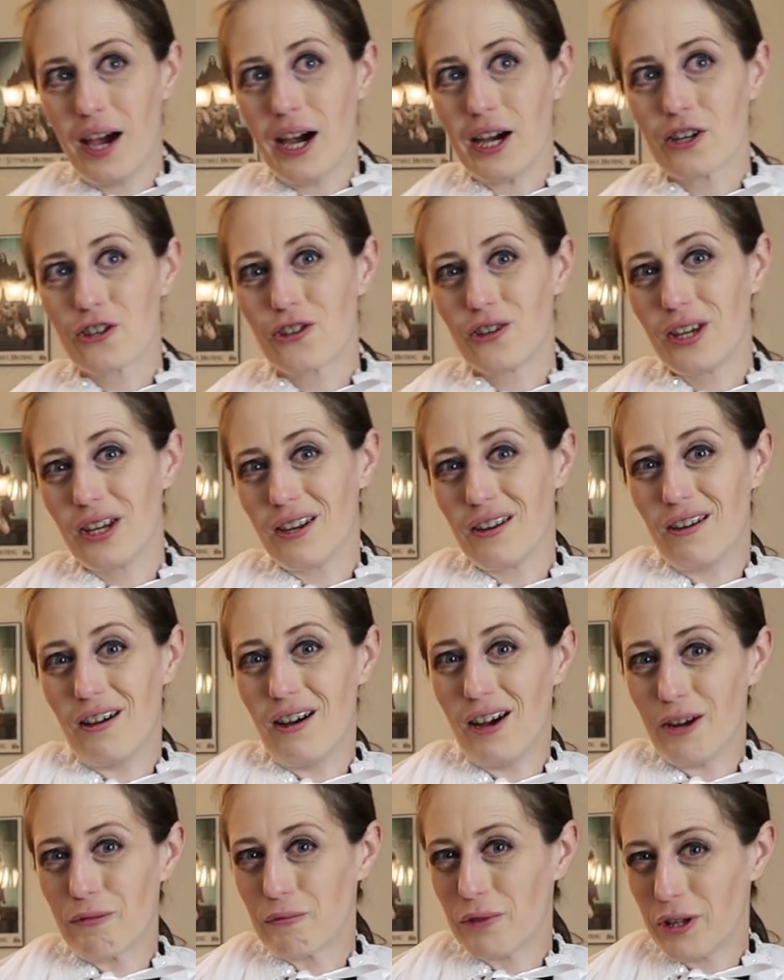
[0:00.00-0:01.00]
actually
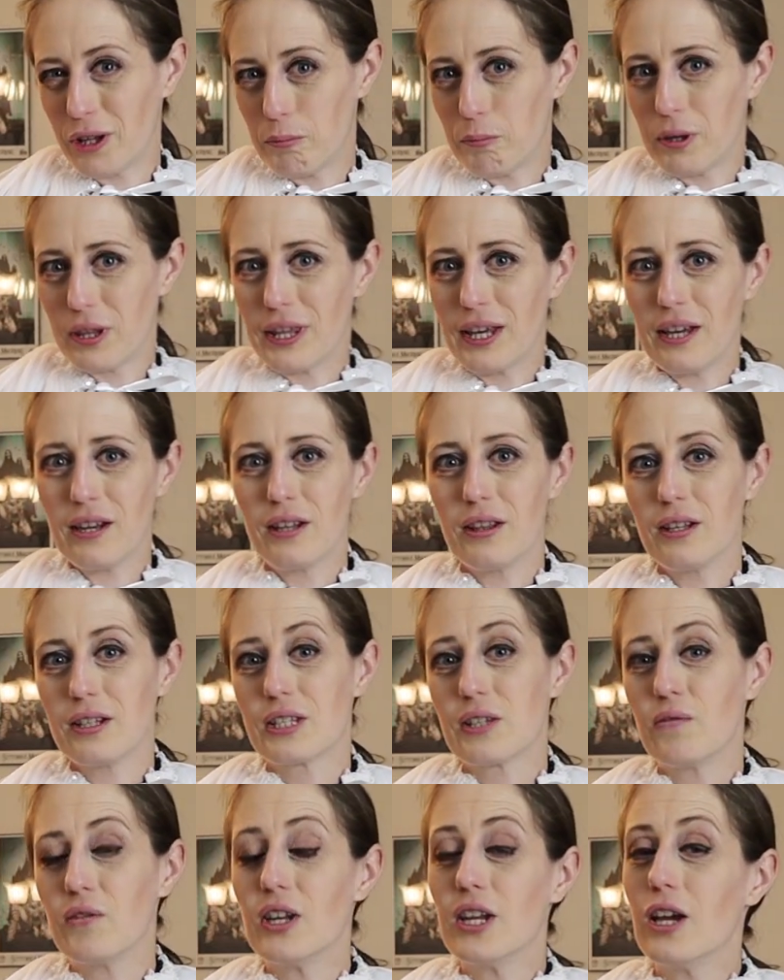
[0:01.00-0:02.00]
not really put that in
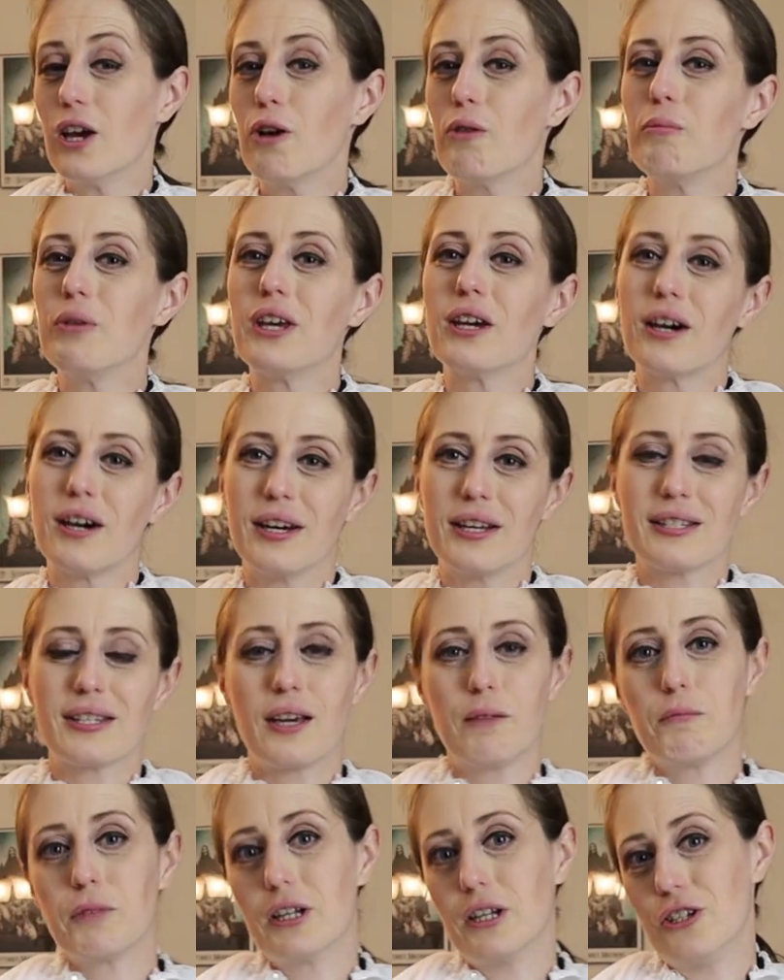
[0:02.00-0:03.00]
this video because
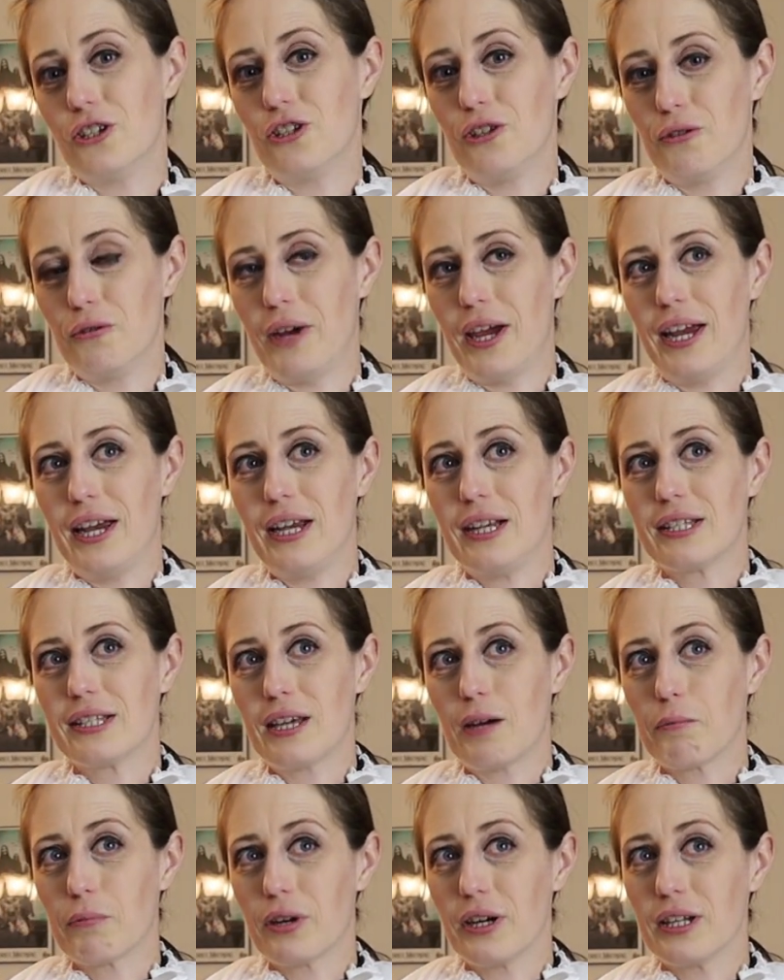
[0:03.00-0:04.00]
I'm gonna do a
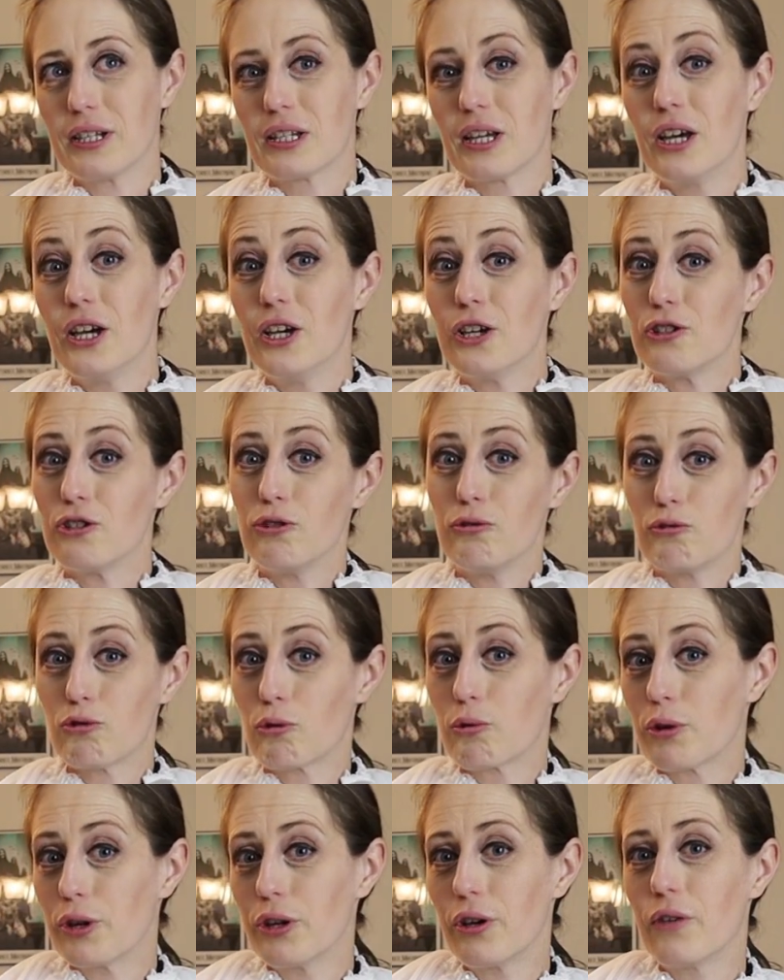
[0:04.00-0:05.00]
separate
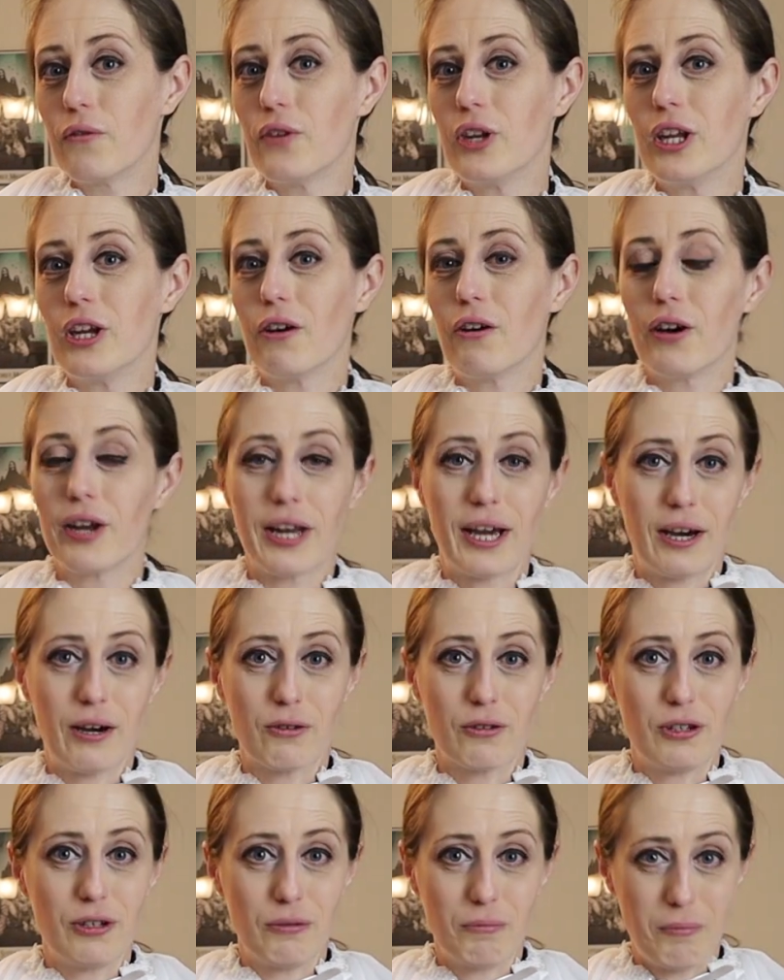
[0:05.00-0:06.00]
tutorial video on
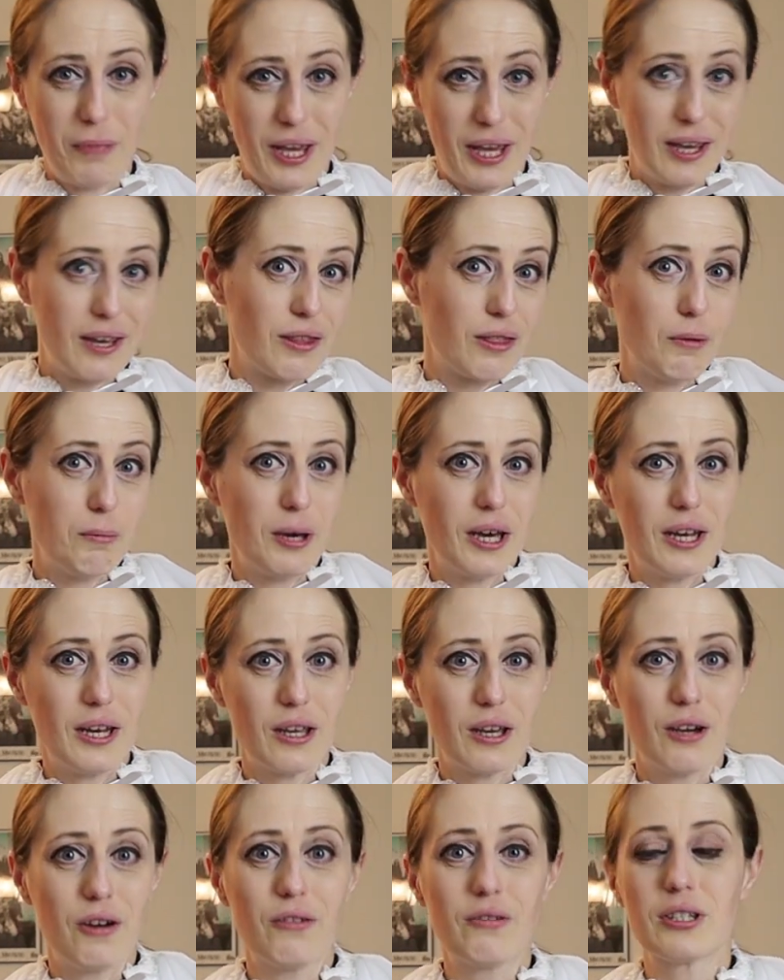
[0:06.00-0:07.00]
how to make the
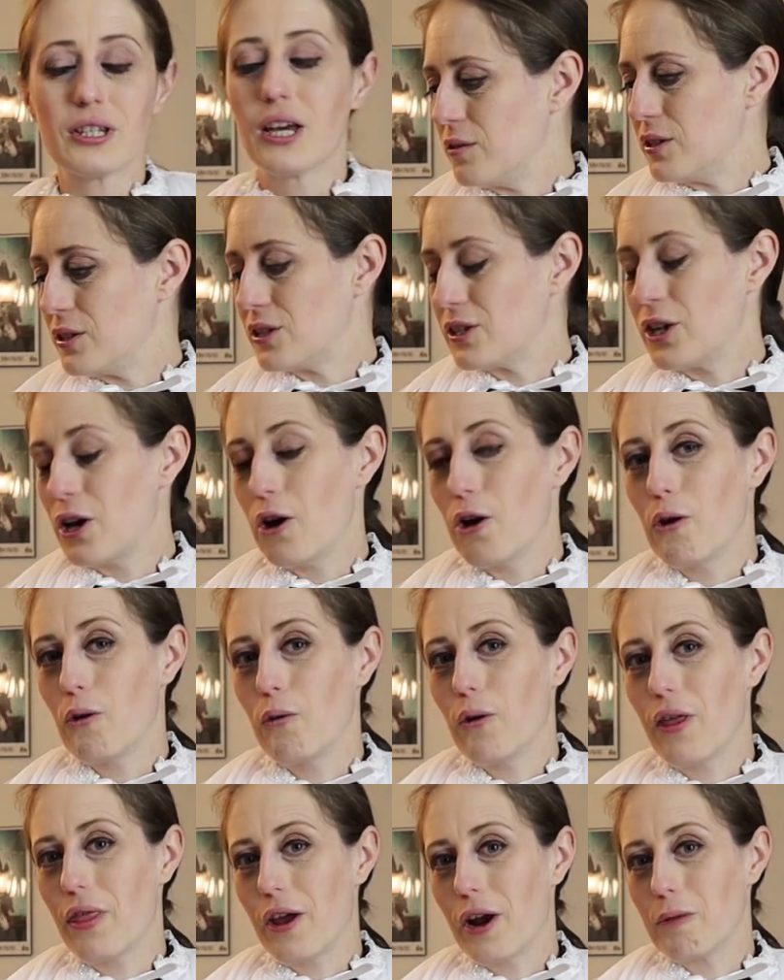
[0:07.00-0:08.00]
petticoat.
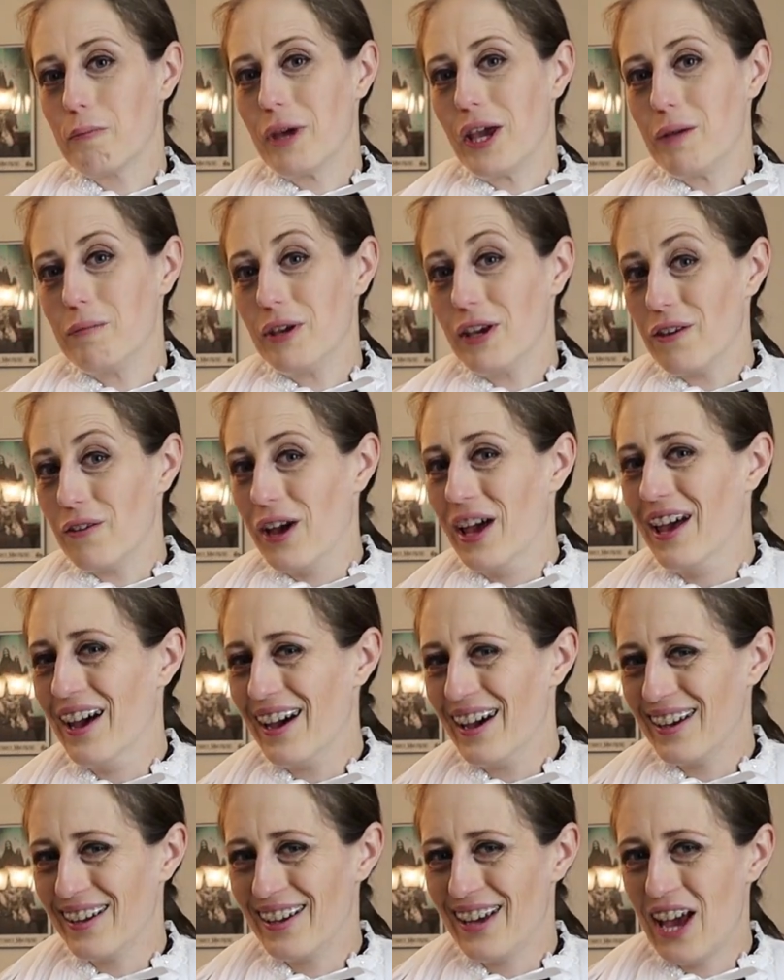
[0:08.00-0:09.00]
So there may be a
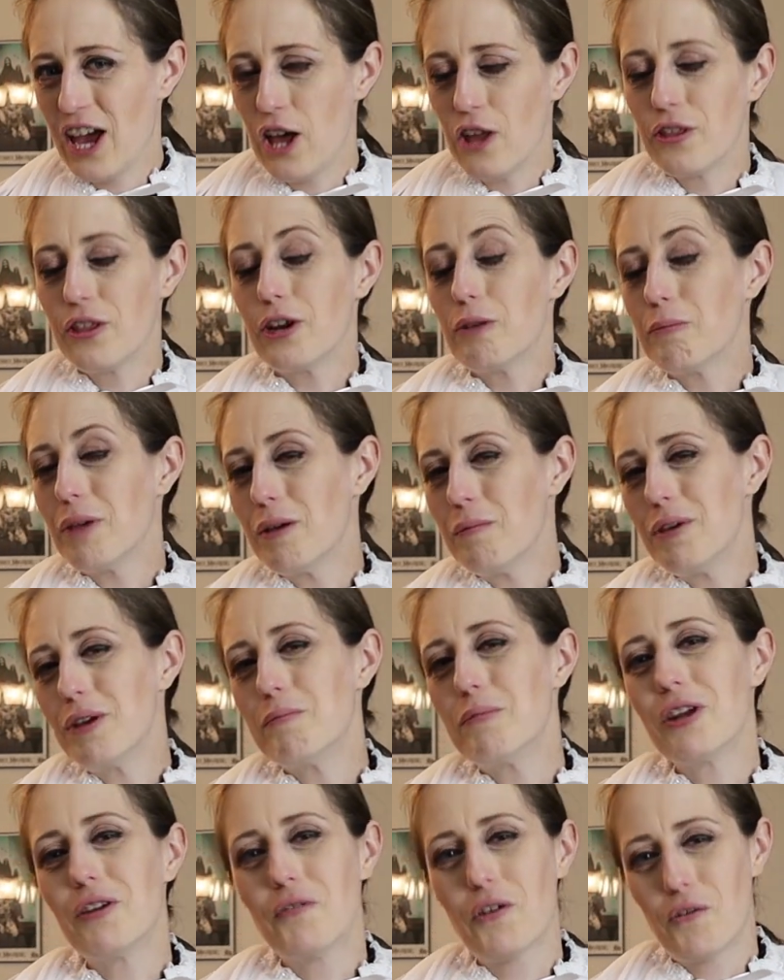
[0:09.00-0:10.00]

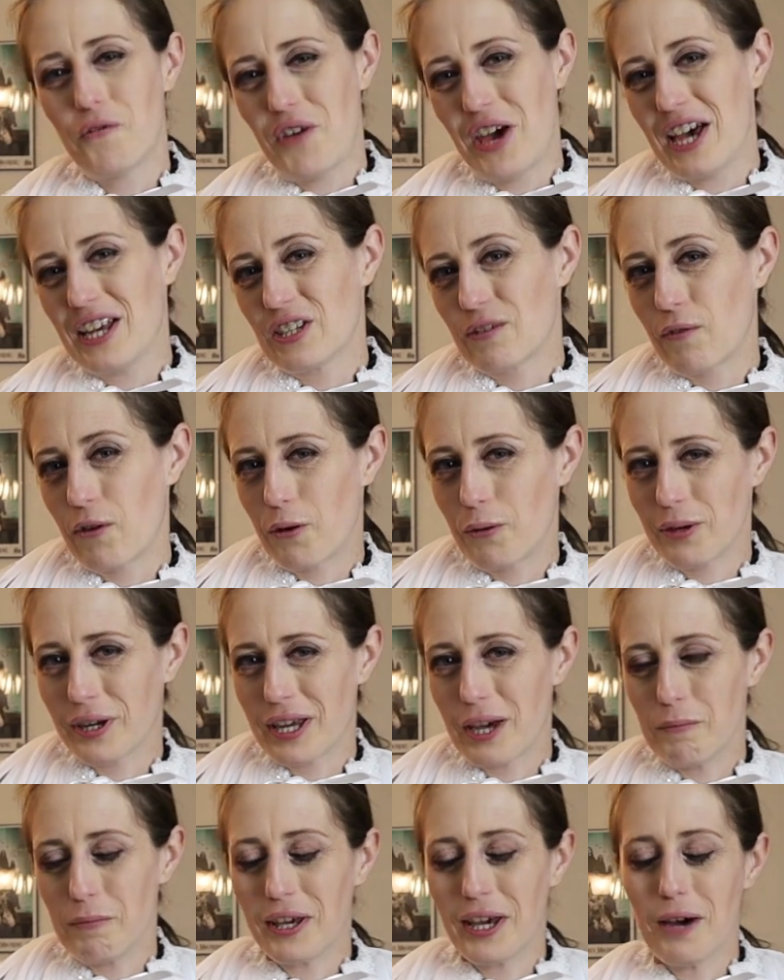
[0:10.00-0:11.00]
bit of a fast forward
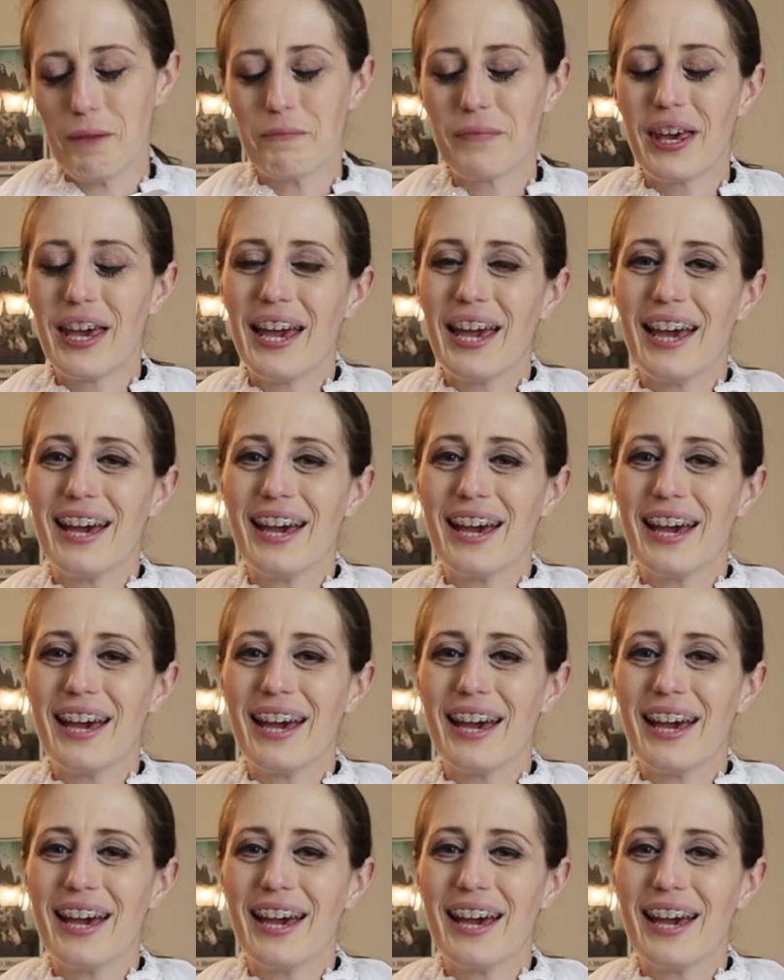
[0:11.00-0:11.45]
coming up.